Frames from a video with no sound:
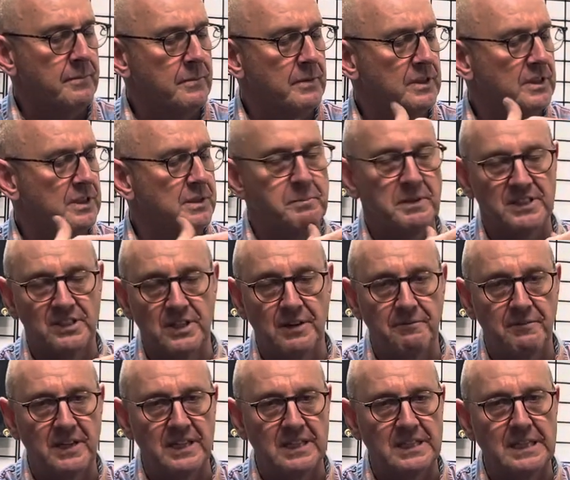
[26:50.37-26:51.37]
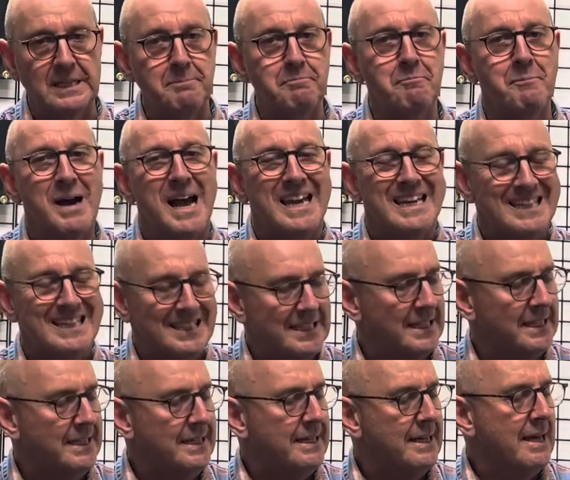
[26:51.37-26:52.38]
specifically bike,
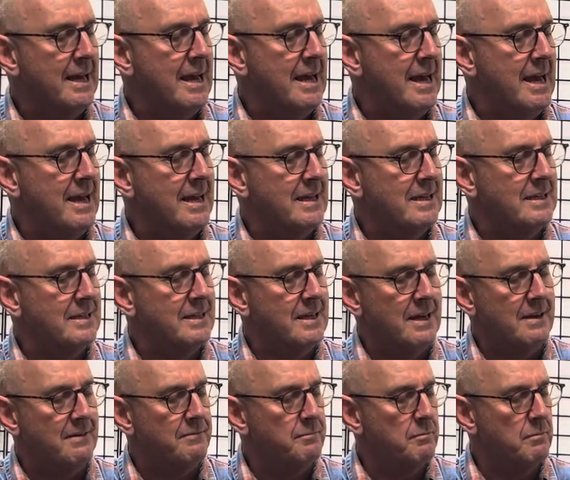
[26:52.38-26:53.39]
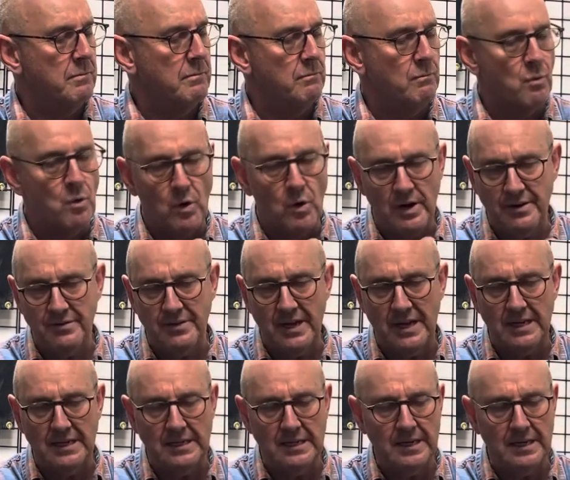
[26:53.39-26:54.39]
and they've more
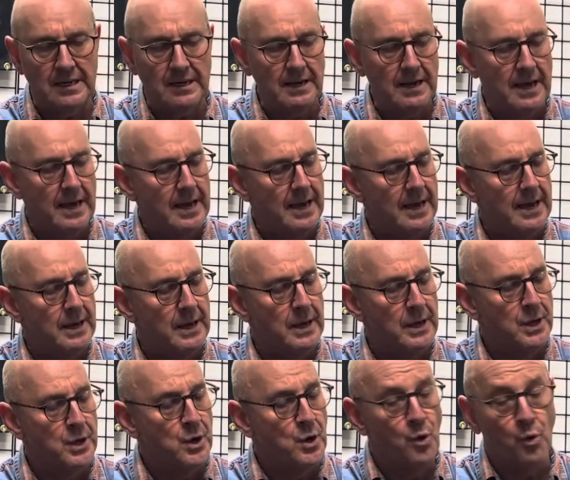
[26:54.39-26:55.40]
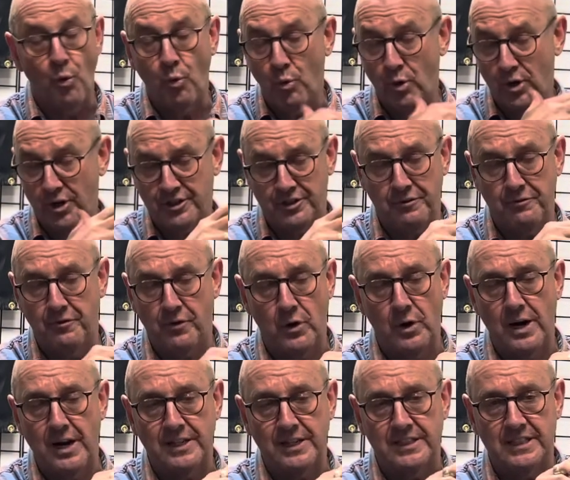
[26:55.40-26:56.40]
than worked for
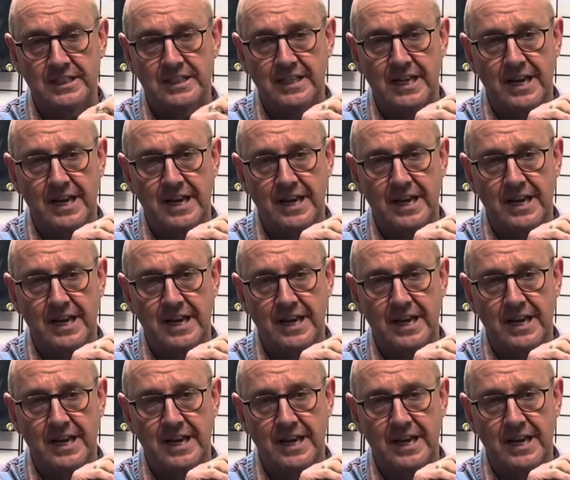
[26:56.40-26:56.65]
us